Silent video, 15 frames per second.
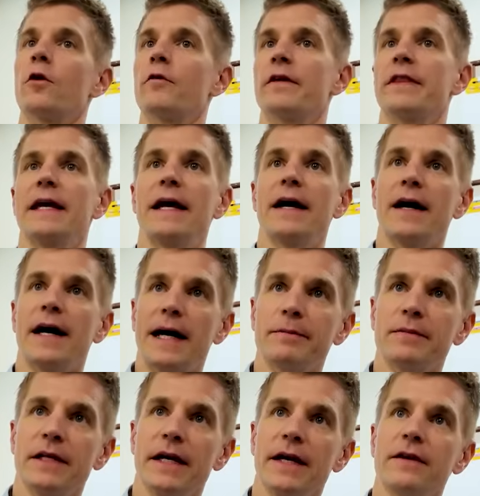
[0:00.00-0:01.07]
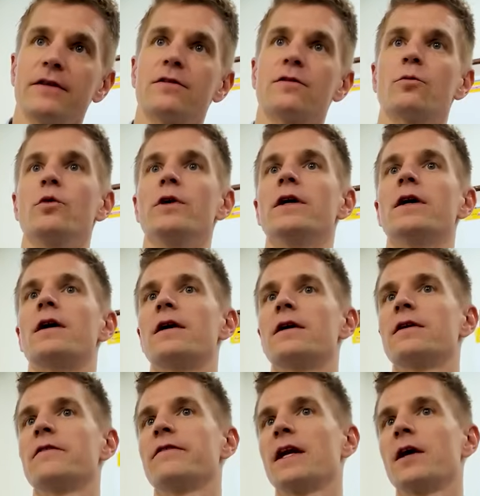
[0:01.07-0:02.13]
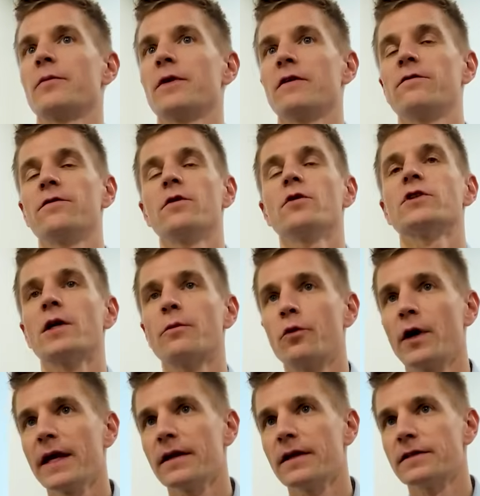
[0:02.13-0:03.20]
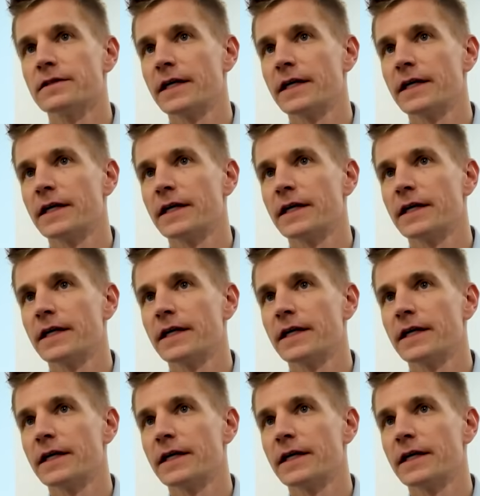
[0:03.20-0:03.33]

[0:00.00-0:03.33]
over the air updates. We are developing future braking